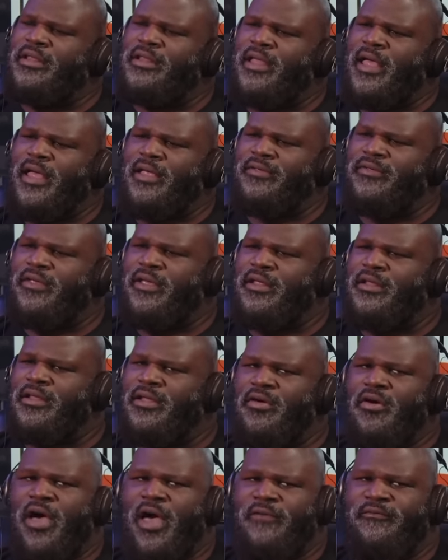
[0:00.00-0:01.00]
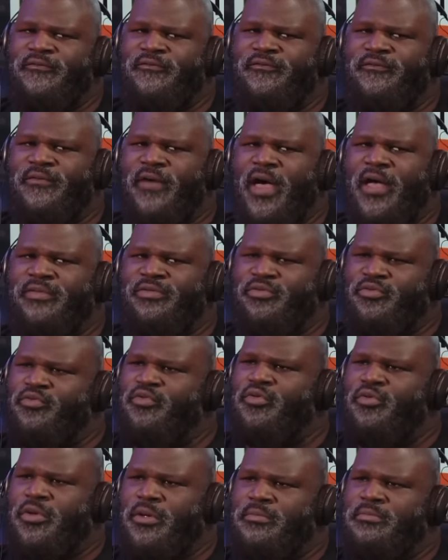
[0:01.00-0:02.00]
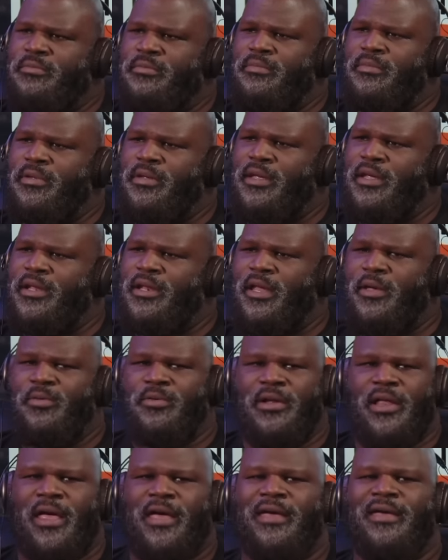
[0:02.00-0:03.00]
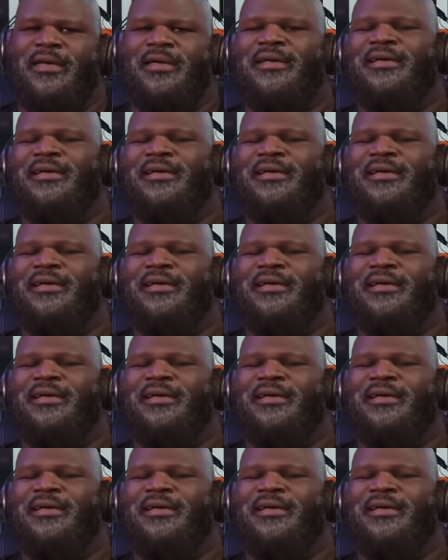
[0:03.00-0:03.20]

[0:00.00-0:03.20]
I said, no, I threw him. And they were like,